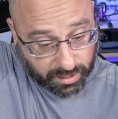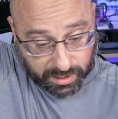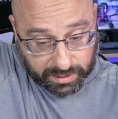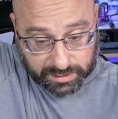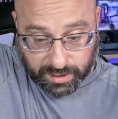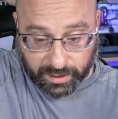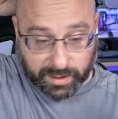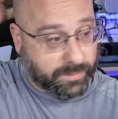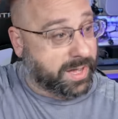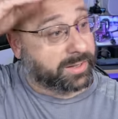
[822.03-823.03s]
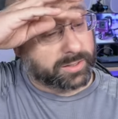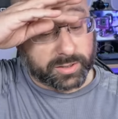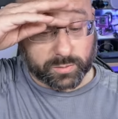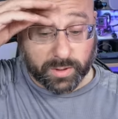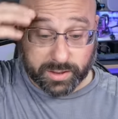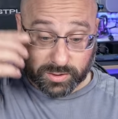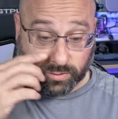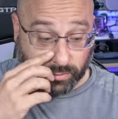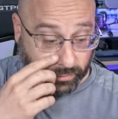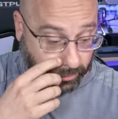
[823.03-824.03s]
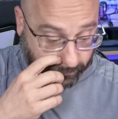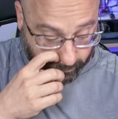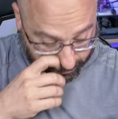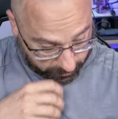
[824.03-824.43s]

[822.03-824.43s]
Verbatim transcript: It's not going to matter because we're not screwing our flight